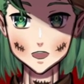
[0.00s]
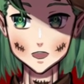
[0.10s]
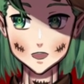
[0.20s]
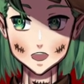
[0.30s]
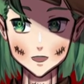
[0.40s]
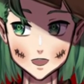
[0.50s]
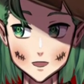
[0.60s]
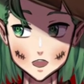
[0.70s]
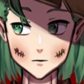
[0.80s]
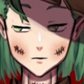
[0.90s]
Like,
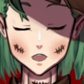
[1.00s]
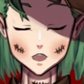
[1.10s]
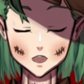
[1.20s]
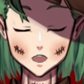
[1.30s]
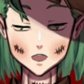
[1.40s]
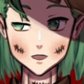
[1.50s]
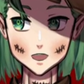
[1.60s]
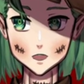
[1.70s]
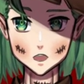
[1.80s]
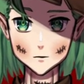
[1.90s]
and people are like, oh, you
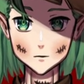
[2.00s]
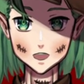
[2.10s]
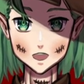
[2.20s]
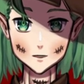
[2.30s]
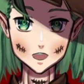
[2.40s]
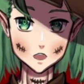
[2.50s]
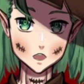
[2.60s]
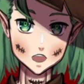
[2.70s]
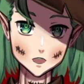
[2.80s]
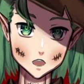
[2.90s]
backtracked. Are you telling me
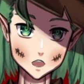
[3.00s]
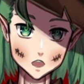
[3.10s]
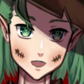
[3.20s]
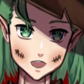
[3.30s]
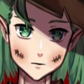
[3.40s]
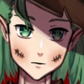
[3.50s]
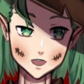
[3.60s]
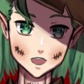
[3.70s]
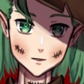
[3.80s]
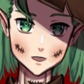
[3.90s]
you never backtracked
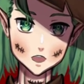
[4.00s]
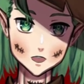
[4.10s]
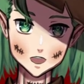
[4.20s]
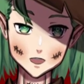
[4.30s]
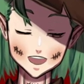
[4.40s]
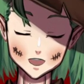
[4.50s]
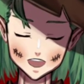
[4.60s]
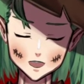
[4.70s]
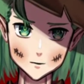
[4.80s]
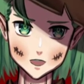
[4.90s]
in
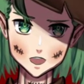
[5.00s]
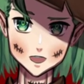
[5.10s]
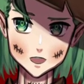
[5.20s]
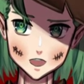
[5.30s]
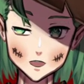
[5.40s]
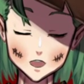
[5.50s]
Twilight Princess?